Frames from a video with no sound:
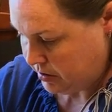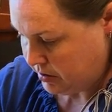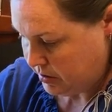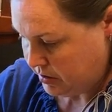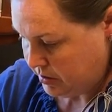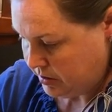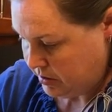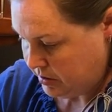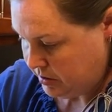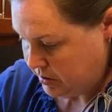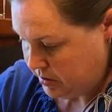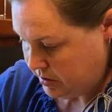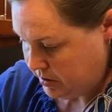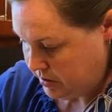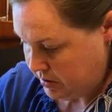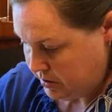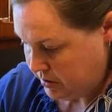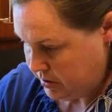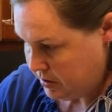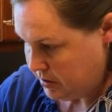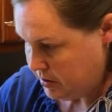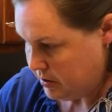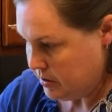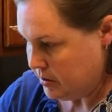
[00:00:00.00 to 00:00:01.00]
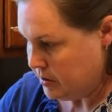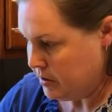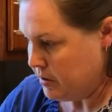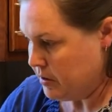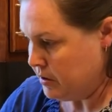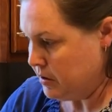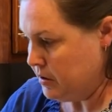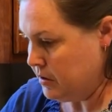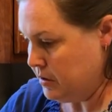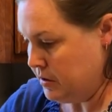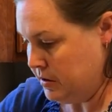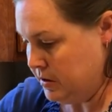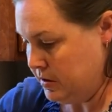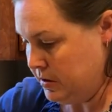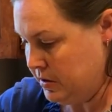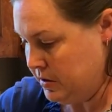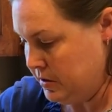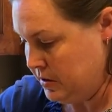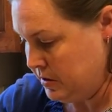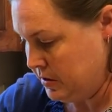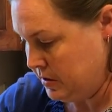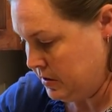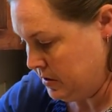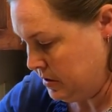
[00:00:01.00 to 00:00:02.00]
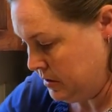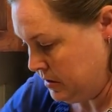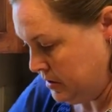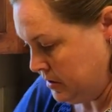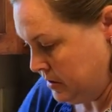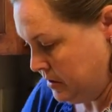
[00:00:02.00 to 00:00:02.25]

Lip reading: (no one is talking)